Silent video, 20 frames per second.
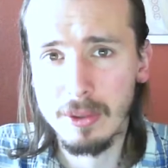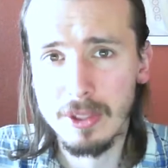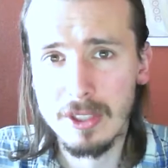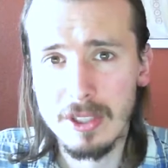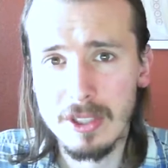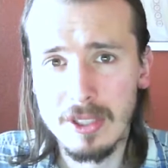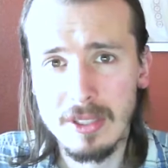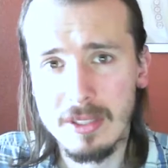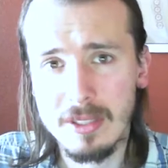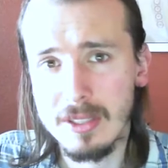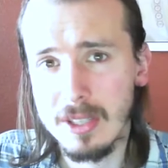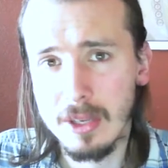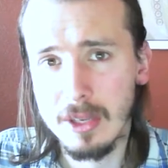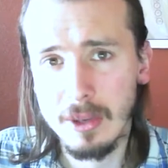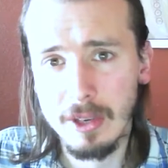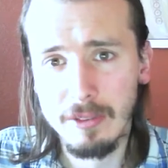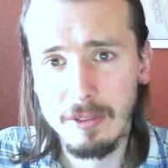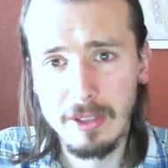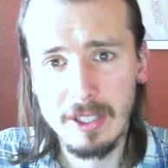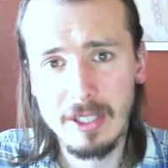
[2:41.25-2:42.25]
This is,
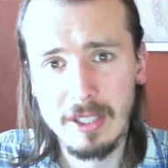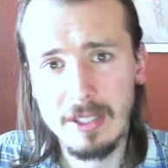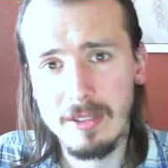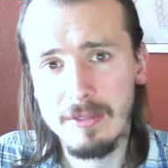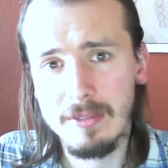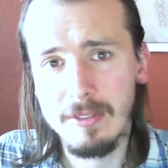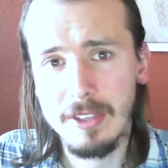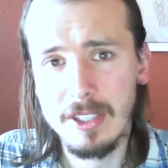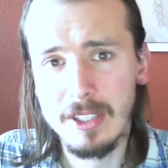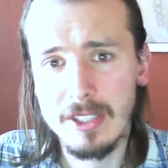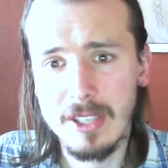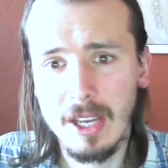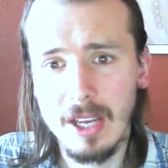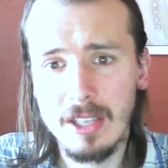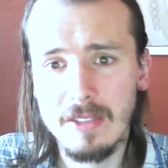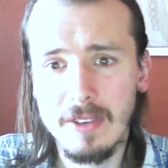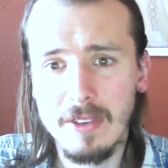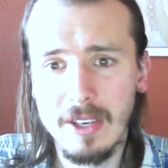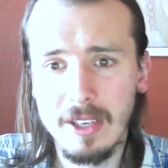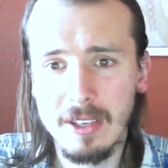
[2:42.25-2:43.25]
I find it very
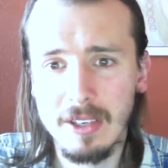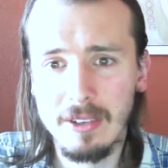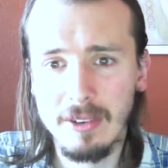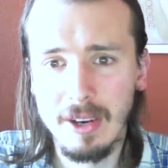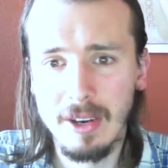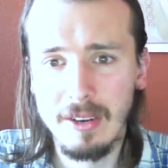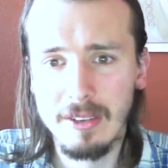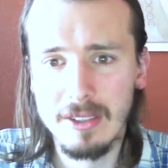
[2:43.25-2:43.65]
satisfying and